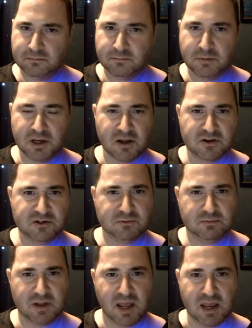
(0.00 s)
Because,
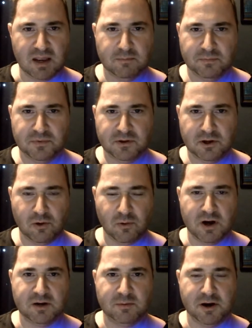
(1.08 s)
hey, you don't want
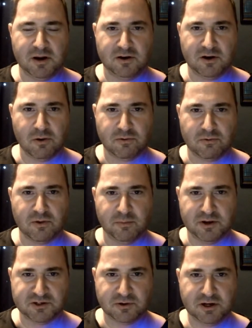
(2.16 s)
anybody to go through the
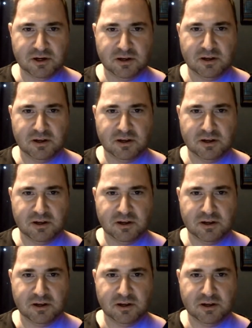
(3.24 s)
misery.